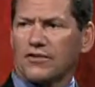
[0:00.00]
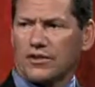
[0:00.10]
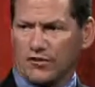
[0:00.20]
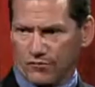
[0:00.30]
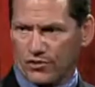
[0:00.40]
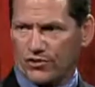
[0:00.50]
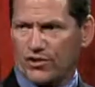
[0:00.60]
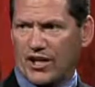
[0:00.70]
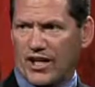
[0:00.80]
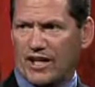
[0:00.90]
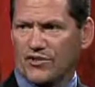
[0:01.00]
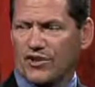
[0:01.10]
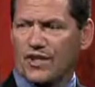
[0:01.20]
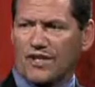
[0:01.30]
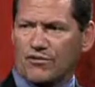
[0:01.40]
different change
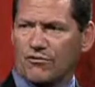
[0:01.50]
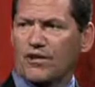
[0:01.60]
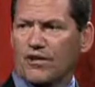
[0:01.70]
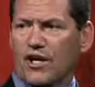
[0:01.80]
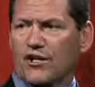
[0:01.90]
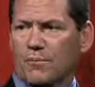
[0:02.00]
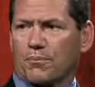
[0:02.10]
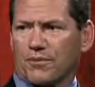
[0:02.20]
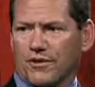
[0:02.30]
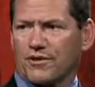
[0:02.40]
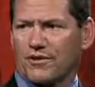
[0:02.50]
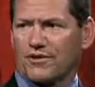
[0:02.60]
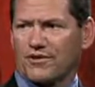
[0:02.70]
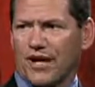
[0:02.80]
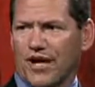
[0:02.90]
is really on the prevention
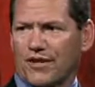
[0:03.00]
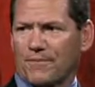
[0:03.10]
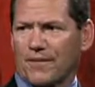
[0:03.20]
side.